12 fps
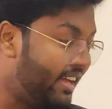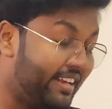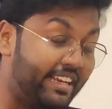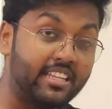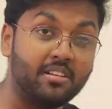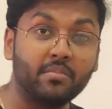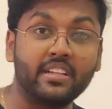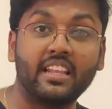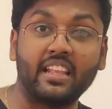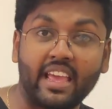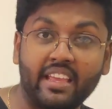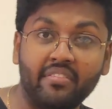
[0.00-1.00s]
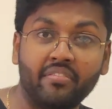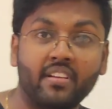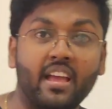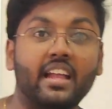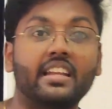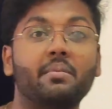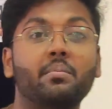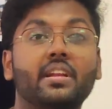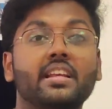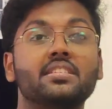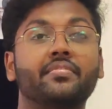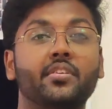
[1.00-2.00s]
reclaim their lives, and
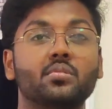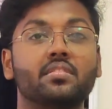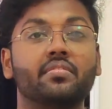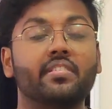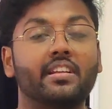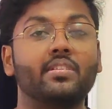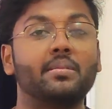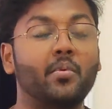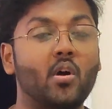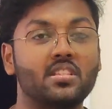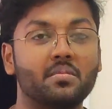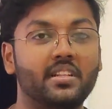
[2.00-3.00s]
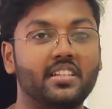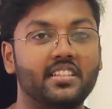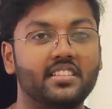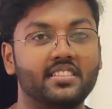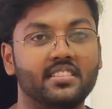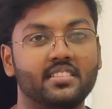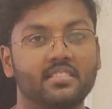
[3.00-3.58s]
embrace a future filled with possibilities.